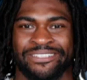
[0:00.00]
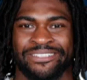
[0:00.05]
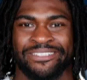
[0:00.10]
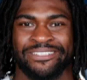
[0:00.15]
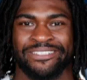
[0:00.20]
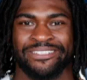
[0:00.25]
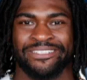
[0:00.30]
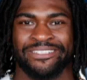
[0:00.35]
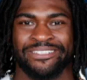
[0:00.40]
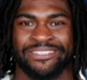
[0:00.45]

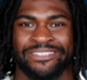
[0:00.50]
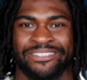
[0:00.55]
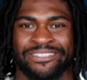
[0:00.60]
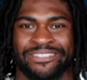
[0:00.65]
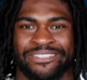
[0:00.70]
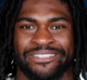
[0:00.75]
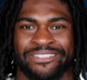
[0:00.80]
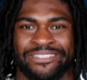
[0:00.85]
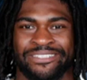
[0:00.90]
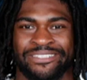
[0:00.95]

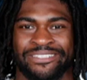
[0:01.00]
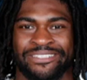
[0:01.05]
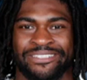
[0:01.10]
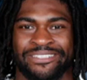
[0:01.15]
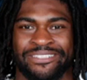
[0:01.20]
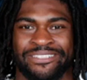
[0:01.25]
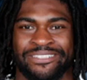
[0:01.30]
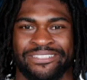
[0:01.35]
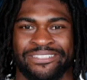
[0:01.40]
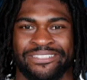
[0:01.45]

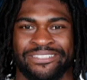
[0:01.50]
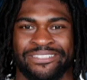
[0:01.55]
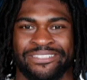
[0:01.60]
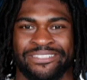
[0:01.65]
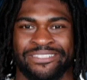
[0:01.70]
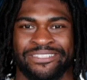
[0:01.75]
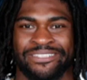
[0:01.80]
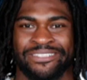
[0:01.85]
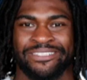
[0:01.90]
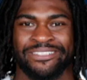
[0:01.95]

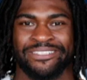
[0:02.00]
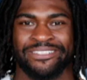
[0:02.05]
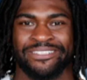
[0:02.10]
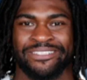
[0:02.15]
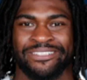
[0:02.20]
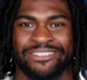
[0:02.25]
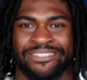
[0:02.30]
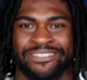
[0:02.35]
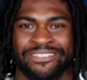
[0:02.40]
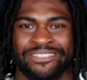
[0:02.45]

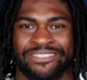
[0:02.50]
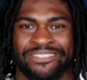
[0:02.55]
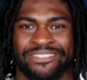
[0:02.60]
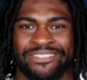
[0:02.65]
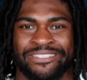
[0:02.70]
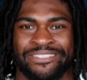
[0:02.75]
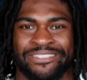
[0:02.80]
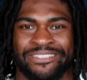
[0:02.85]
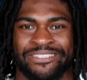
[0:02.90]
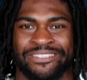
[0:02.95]

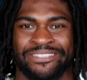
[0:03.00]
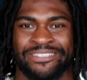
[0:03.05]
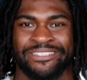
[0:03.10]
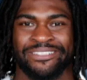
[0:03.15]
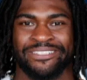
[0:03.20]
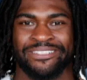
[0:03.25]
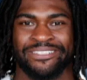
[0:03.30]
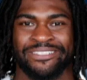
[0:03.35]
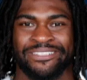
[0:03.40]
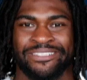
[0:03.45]

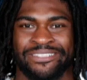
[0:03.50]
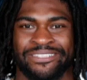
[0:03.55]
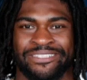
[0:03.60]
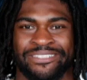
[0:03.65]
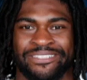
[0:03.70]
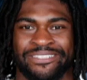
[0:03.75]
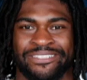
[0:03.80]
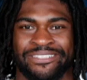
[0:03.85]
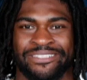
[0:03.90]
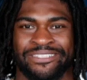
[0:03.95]

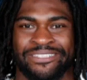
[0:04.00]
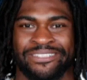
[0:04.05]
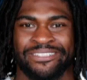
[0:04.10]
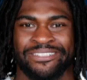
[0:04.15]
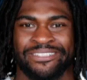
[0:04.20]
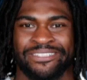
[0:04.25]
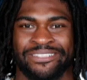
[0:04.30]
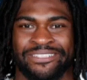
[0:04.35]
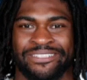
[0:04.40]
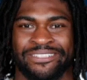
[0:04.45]

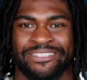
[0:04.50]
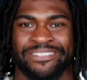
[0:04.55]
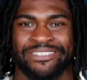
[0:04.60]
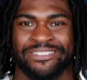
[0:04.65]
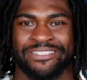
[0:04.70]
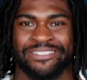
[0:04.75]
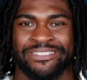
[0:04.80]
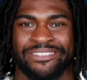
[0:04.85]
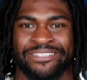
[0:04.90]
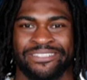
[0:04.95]

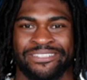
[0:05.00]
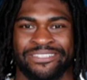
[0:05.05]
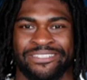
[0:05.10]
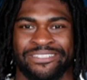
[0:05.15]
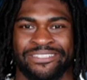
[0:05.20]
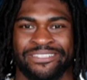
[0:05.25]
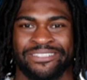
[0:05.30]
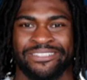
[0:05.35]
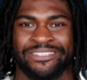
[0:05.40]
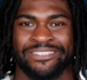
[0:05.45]

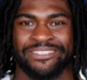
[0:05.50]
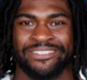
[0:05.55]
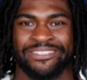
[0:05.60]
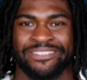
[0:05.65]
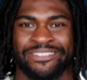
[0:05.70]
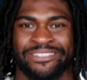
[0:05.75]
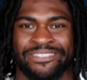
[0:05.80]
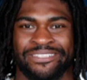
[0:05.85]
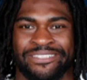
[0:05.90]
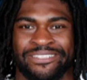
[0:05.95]

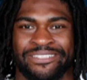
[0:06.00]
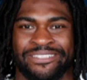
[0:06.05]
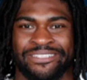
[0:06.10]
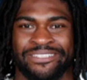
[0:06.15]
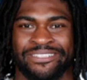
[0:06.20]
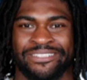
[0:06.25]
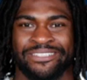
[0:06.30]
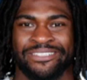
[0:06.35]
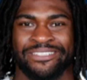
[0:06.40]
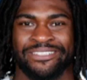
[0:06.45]

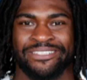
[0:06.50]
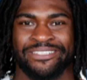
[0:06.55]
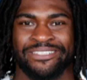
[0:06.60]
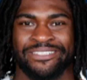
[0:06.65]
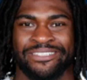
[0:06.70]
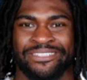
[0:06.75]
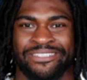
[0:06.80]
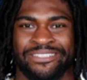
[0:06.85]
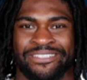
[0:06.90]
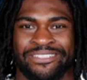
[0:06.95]

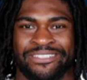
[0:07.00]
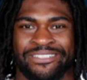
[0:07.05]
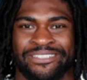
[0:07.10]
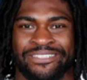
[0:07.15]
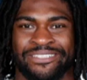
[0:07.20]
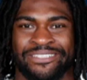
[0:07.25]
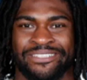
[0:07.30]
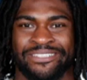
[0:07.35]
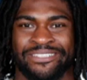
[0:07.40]
This person isn't speaking.